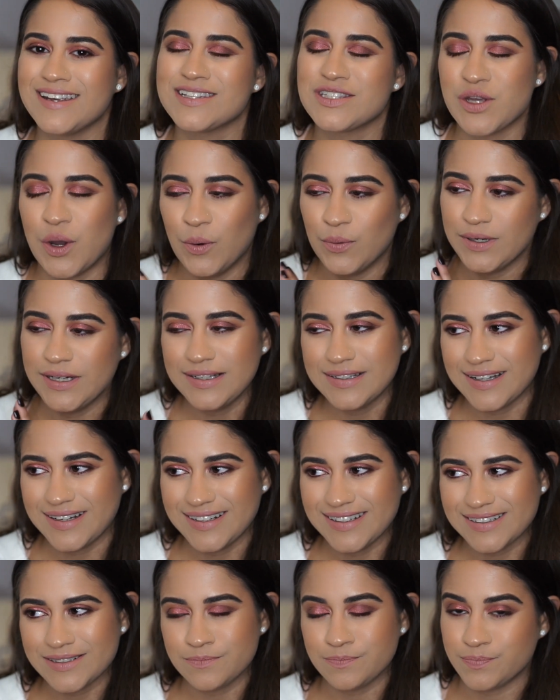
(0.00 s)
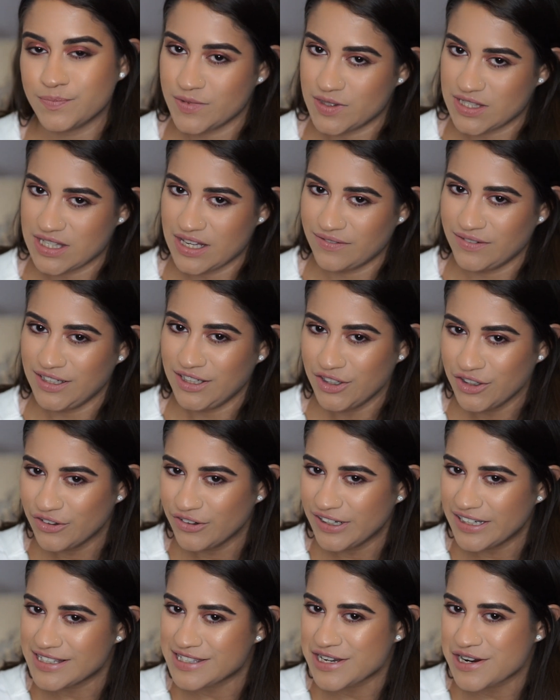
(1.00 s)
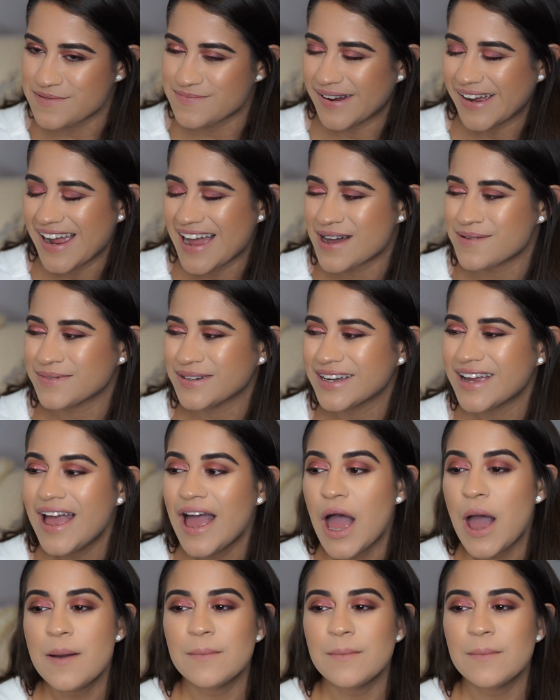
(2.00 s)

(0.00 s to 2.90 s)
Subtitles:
It's only like 70 degrees here in Miami,